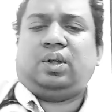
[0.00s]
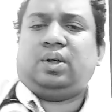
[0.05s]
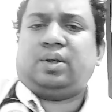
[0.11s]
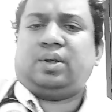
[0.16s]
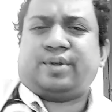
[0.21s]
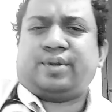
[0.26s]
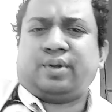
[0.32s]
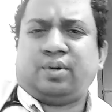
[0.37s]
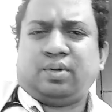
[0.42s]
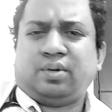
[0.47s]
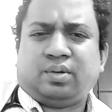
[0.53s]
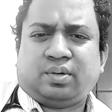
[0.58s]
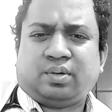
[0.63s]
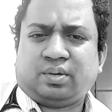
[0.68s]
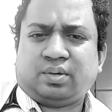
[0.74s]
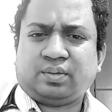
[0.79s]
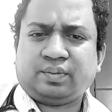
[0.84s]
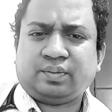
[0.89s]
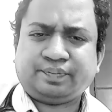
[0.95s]

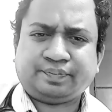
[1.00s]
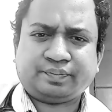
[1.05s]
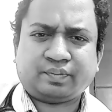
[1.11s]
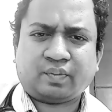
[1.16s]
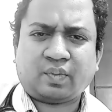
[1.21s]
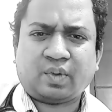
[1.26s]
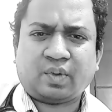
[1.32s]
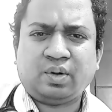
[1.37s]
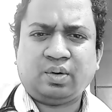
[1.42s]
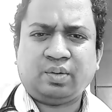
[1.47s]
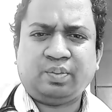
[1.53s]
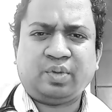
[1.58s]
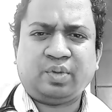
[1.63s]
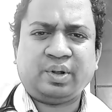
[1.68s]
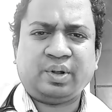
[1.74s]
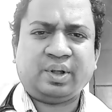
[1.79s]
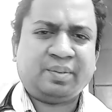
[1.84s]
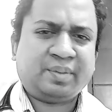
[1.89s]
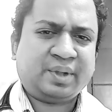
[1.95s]
So, good
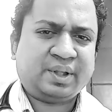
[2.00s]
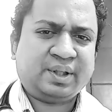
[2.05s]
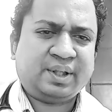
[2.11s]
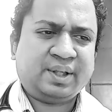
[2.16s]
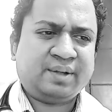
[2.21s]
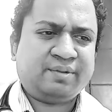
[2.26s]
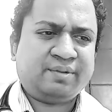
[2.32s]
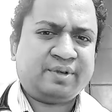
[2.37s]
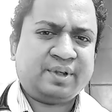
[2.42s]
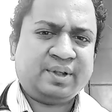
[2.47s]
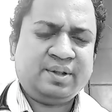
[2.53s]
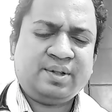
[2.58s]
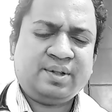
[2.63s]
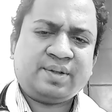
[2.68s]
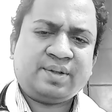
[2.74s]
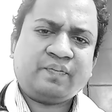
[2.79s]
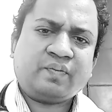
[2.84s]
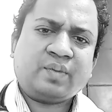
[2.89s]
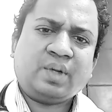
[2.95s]
morning, my dear
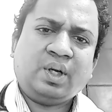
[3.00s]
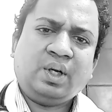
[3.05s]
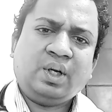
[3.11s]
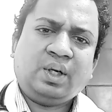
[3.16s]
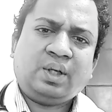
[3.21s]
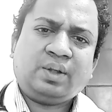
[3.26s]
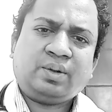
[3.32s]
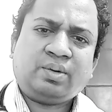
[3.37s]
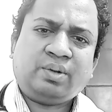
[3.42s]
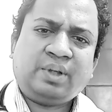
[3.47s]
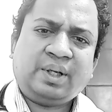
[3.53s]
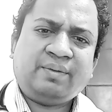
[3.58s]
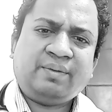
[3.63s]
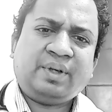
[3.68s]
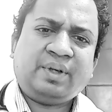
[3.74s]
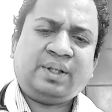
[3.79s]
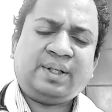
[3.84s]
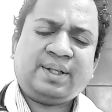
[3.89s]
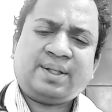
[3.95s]
friends. Today
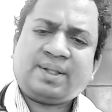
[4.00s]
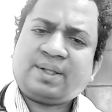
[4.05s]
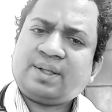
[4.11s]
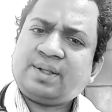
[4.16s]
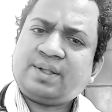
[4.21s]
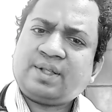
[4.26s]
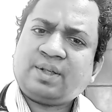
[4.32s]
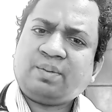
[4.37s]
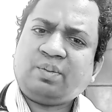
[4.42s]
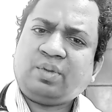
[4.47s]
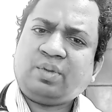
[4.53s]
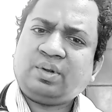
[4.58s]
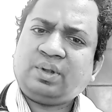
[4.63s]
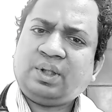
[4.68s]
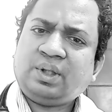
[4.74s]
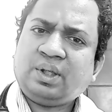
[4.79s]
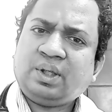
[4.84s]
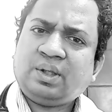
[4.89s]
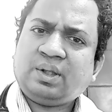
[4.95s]
we'll discuss
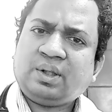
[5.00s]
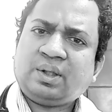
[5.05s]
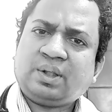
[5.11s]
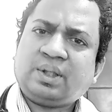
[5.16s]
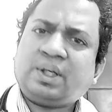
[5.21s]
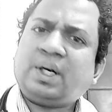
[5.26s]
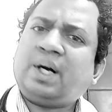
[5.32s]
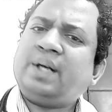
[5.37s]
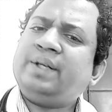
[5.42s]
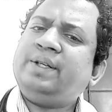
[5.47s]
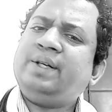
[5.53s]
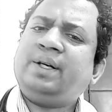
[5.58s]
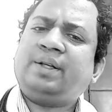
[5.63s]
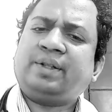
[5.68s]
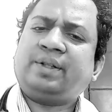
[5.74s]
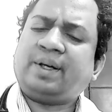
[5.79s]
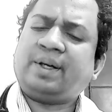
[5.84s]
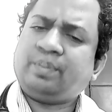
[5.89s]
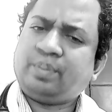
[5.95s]
about the
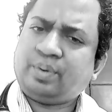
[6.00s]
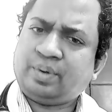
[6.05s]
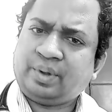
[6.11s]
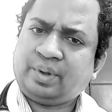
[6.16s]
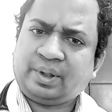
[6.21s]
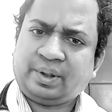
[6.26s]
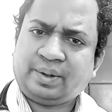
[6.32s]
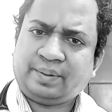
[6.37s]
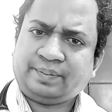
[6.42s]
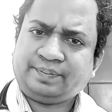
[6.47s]
cardiac tamponade.